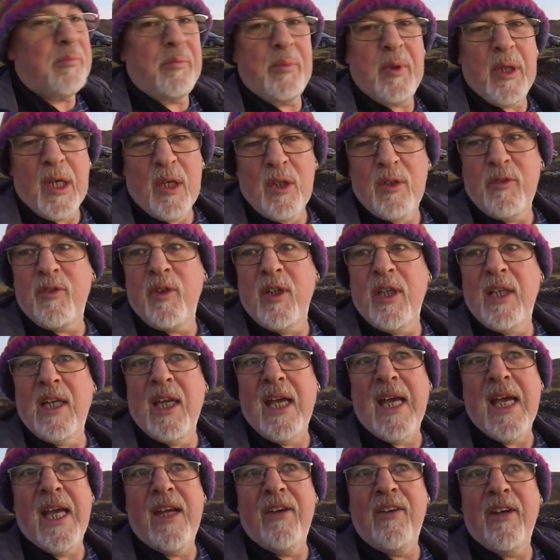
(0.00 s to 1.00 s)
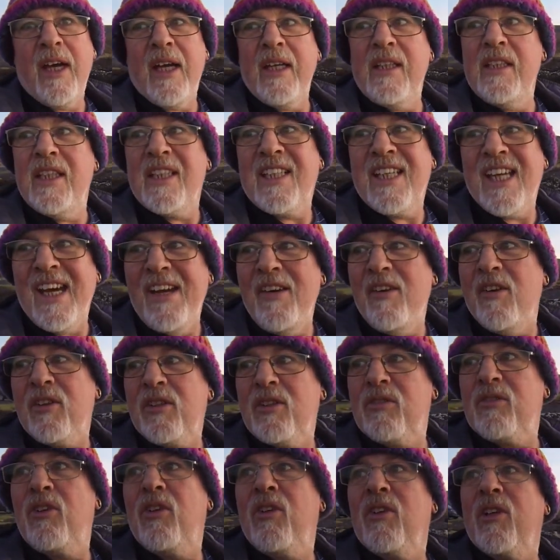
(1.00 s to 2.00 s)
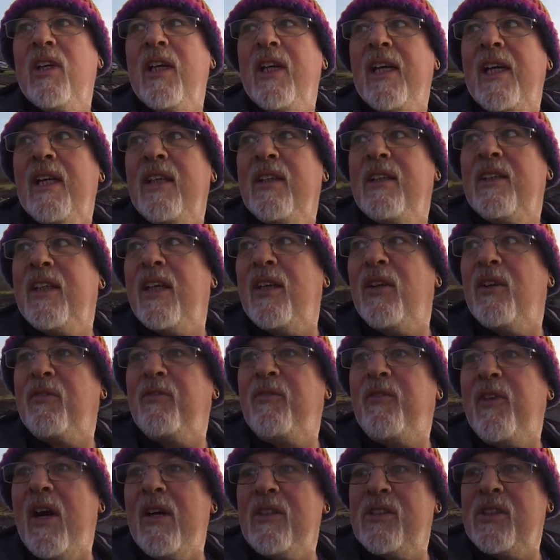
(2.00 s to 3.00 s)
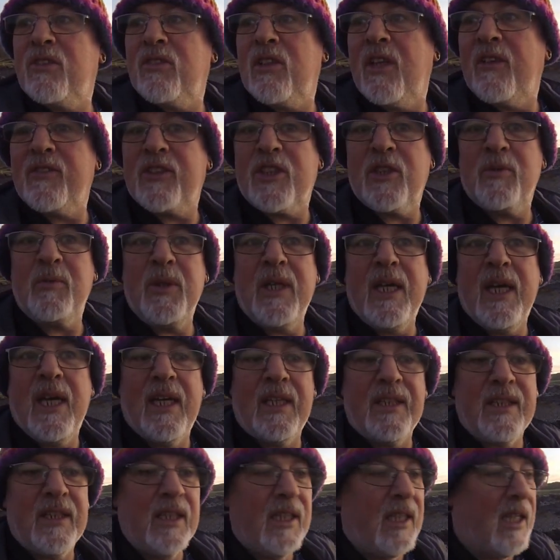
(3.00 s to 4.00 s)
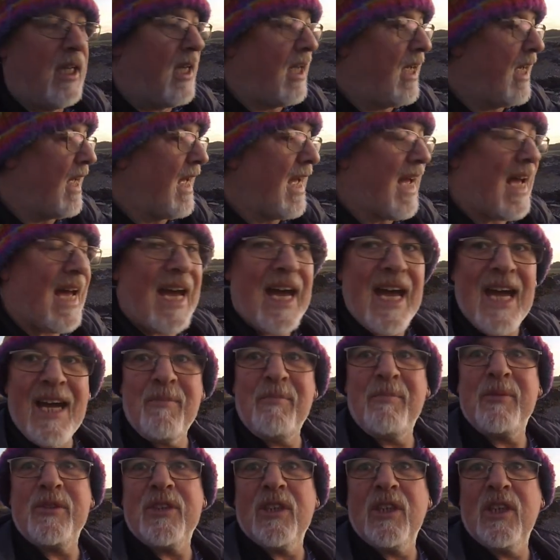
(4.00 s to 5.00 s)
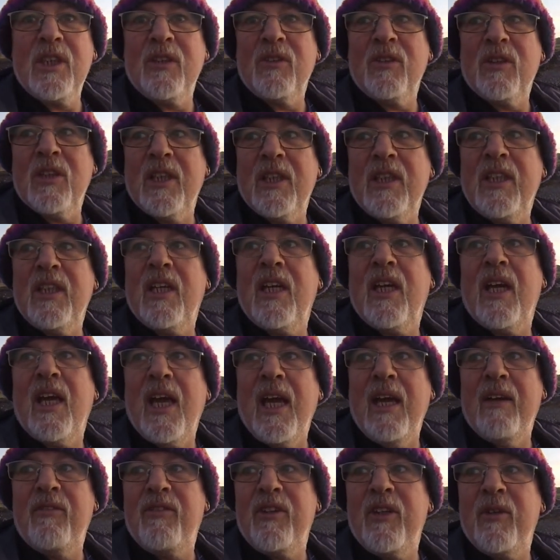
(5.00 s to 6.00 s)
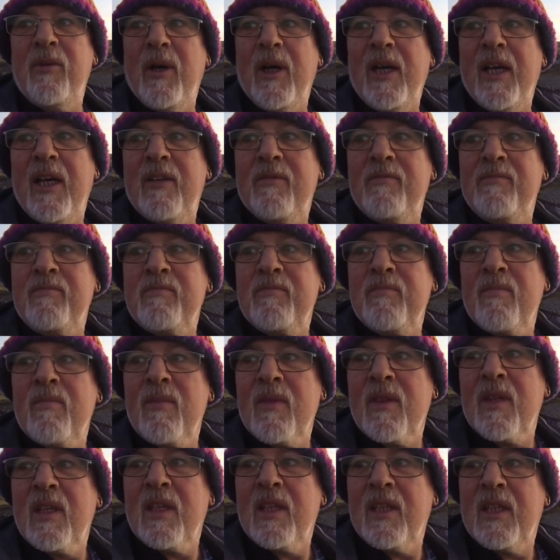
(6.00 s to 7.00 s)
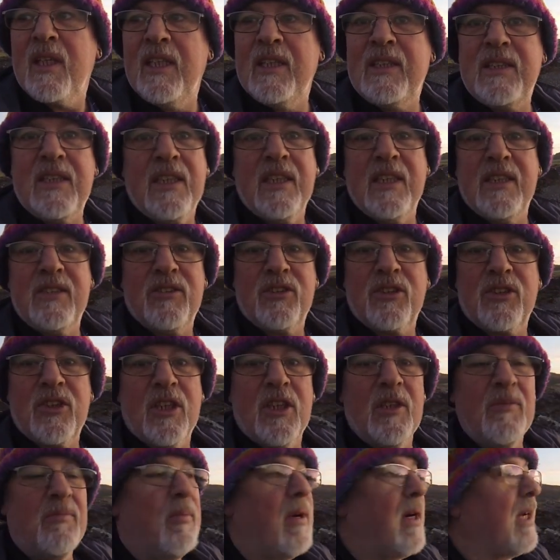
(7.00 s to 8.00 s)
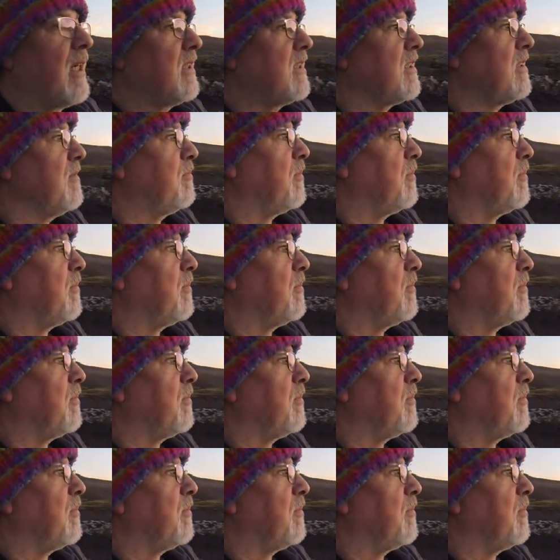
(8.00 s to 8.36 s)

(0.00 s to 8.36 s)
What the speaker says: beautiful little area and you cannot go wrong here. There are photographs to be had. Absolutely everywhere. It is just an amazing